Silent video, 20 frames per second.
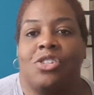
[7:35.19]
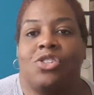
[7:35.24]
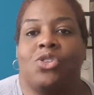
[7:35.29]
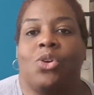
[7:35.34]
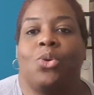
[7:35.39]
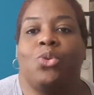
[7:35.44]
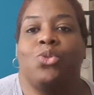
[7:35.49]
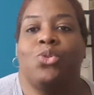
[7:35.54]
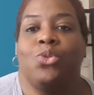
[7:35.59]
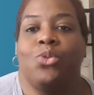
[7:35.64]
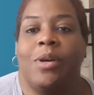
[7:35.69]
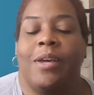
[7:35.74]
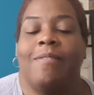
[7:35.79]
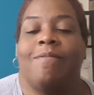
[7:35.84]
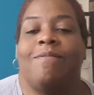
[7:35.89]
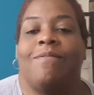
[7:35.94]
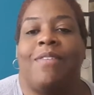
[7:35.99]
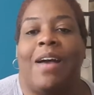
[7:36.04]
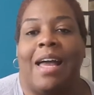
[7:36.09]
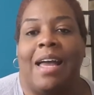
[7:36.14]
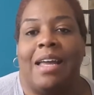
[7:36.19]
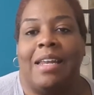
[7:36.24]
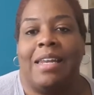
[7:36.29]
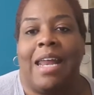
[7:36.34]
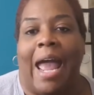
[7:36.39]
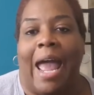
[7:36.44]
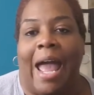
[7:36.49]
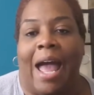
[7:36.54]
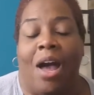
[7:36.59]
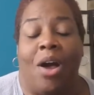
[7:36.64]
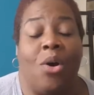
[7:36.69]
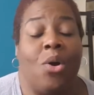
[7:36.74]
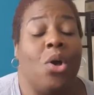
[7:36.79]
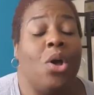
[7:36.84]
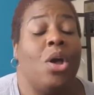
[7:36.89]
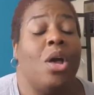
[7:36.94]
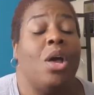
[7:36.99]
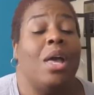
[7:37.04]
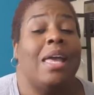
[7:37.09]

so you can find out